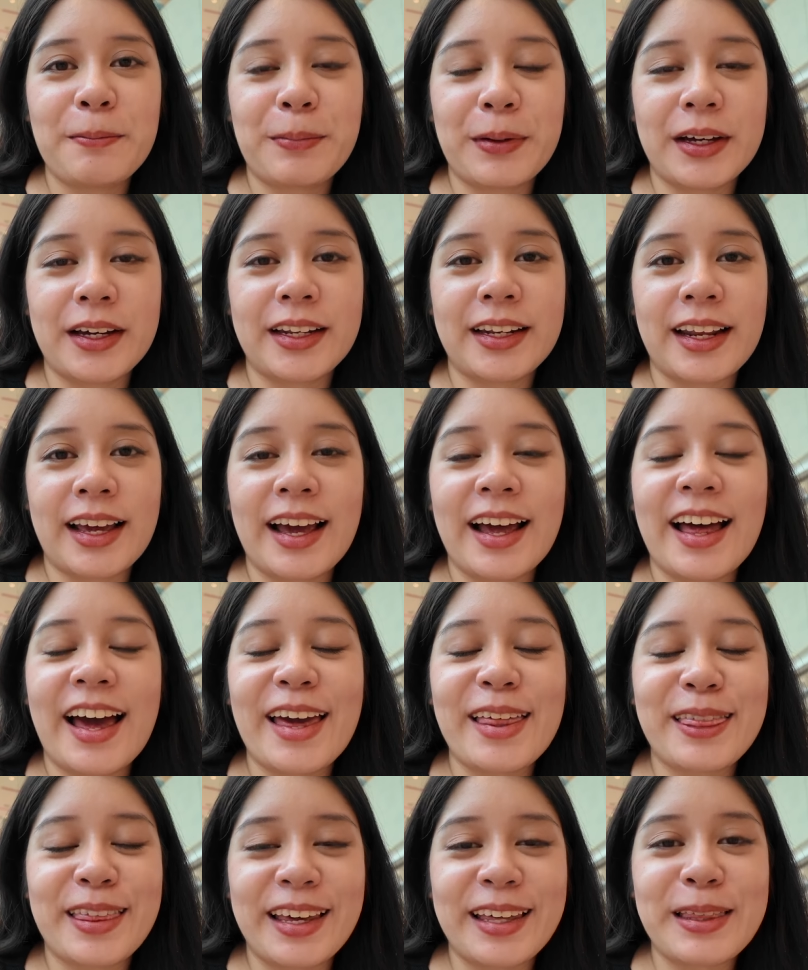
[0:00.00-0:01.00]
But
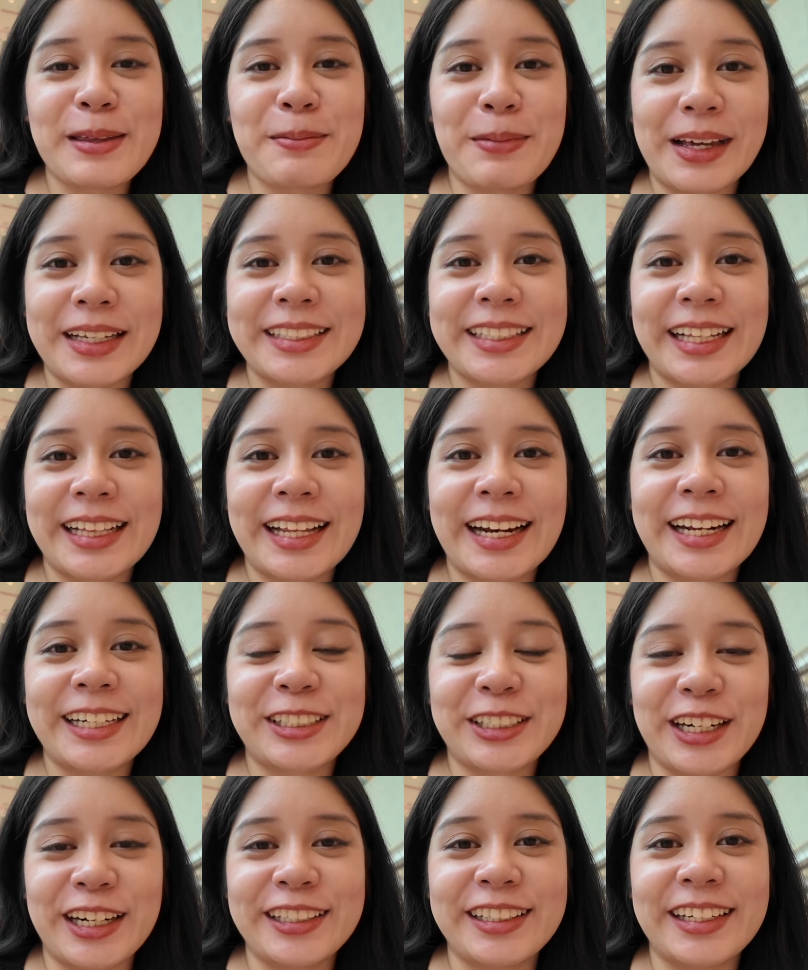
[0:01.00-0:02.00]
I think the best thing that I
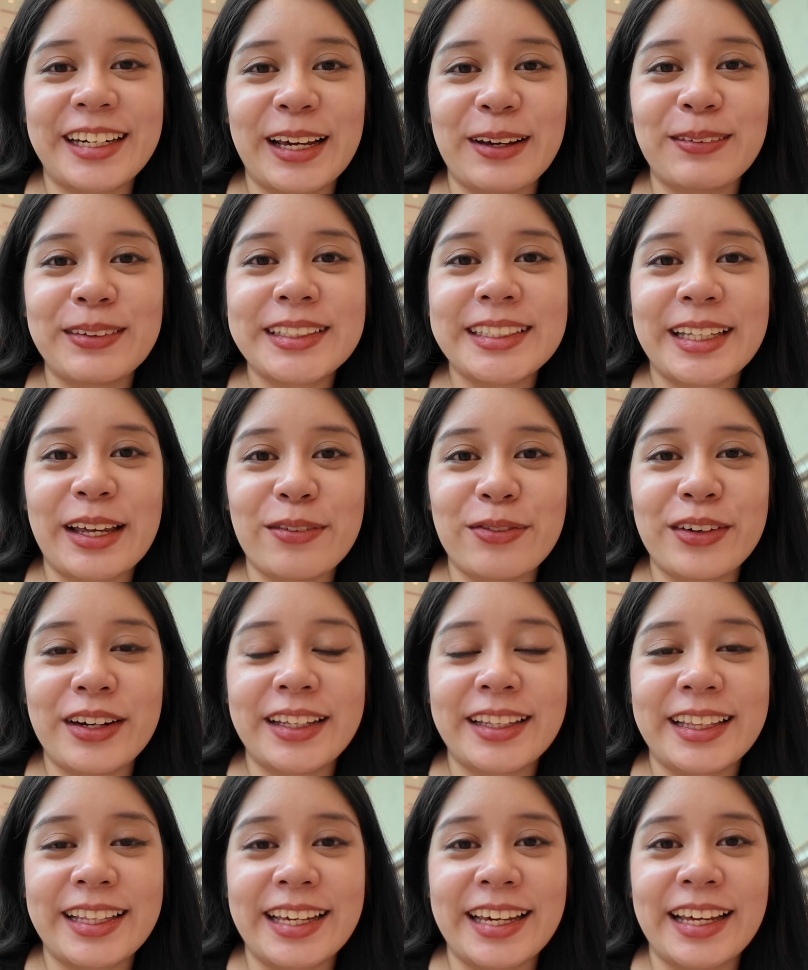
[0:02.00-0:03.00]
tried today was
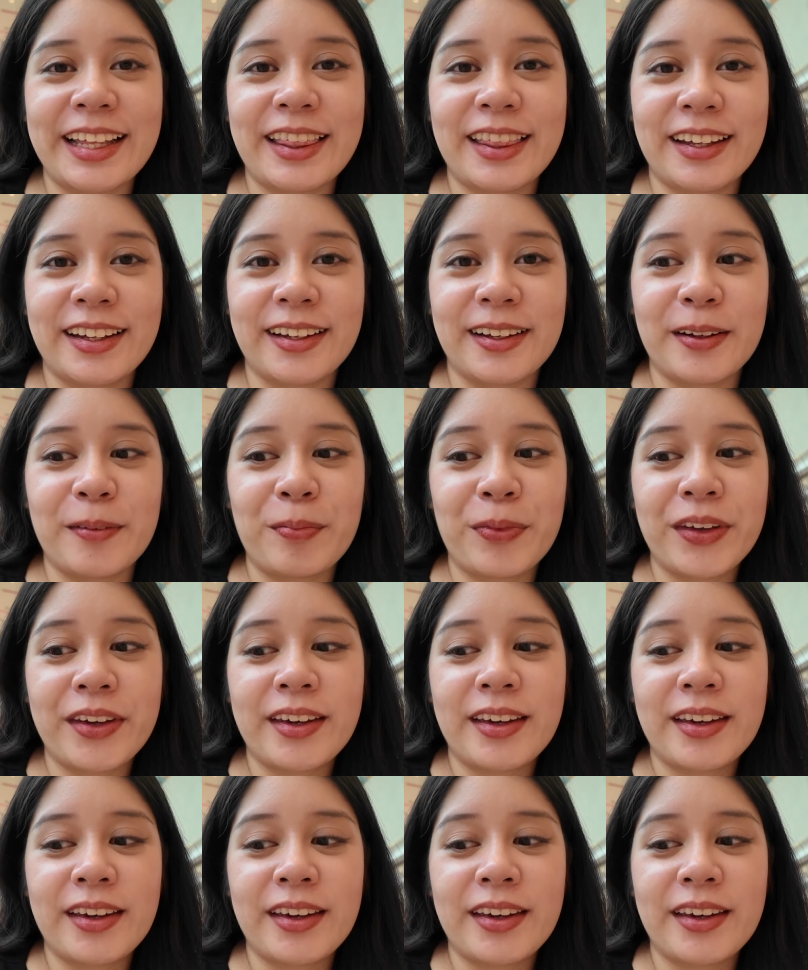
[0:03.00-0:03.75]
definitely the